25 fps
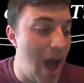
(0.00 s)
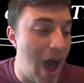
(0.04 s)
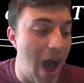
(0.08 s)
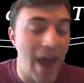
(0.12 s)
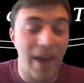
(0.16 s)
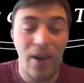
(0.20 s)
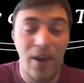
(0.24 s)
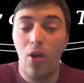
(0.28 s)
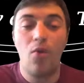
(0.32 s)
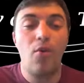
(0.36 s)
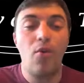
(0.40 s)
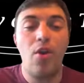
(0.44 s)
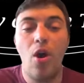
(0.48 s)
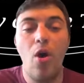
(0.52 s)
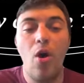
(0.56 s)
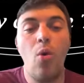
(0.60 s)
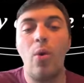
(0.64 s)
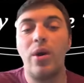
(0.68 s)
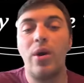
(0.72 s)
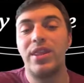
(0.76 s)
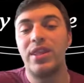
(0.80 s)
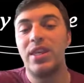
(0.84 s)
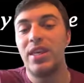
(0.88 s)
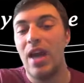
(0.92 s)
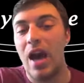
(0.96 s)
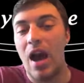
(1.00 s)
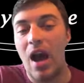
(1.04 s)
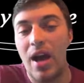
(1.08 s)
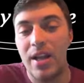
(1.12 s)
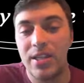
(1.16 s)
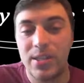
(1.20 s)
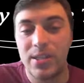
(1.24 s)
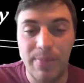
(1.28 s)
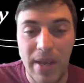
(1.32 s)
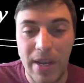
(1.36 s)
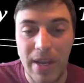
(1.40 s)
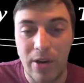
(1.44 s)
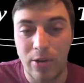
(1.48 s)
I don't know what the
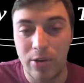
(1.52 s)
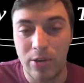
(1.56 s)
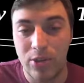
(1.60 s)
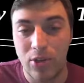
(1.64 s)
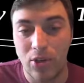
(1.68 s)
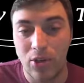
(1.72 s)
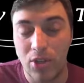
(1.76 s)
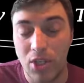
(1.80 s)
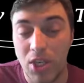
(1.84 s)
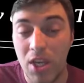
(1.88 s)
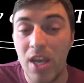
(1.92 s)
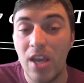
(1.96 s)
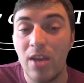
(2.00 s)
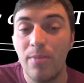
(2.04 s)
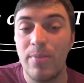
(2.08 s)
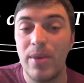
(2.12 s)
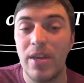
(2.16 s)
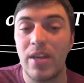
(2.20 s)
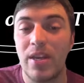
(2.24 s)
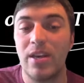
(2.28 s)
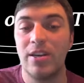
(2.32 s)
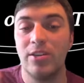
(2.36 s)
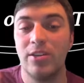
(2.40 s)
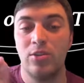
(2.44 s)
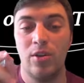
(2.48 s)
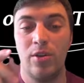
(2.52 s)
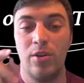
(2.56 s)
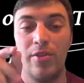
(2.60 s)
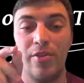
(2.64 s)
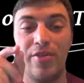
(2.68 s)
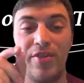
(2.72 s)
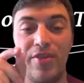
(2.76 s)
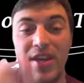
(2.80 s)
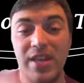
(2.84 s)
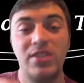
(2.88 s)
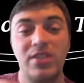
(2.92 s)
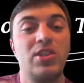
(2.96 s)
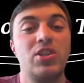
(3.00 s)
odds makers are seeing, because
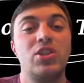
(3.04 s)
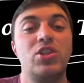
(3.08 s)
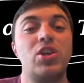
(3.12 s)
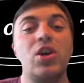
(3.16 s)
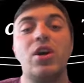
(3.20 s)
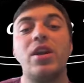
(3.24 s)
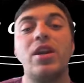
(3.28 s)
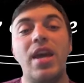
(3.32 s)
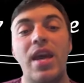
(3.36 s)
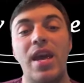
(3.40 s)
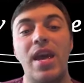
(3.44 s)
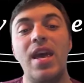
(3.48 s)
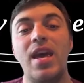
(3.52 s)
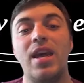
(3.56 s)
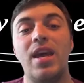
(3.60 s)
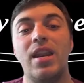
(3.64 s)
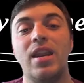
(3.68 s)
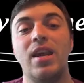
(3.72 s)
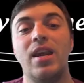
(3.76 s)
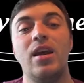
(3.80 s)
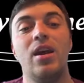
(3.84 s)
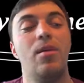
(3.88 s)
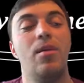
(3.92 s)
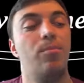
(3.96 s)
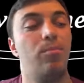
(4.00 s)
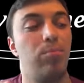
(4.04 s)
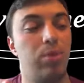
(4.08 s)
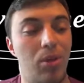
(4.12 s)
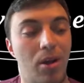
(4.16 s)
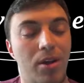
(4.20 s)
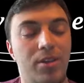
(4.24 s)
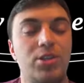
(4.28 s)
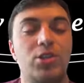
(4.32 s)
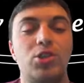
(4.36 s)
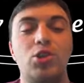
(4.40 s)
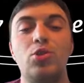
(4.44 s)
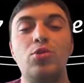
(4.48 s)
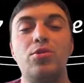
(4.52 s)
this is going to hit
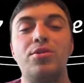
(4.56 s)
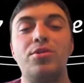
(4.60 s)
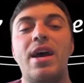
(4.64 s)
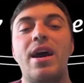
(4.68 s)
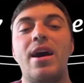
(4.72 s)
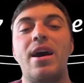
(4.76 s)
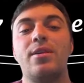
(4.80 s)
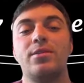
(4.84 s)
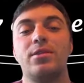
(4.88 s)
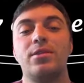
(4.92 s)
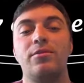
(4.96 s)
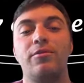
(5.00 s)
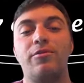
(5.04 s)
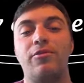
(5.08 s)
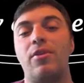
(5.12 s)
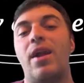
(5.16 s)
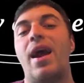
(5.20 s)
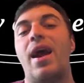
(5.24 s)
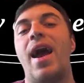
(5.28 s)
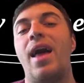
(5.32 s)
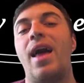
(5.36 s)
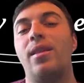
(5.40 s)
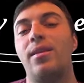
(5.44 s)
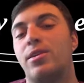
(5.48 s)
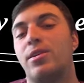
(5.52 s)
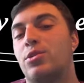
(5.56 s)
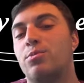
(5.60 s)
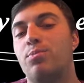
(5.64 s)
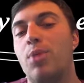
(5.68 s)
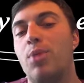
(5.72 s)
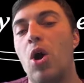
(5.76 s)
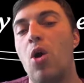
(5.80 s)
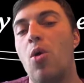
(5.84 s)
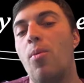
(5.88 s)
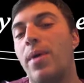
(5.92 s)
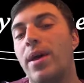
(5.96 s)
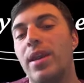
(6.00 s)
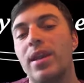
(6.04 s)
plus 2,000 for Alex
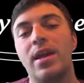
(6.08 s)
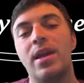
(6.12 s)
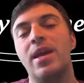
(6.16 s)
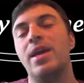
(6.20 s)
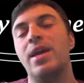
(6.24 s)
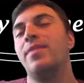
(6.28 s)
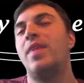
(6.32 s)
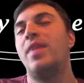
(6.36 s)
Bowman.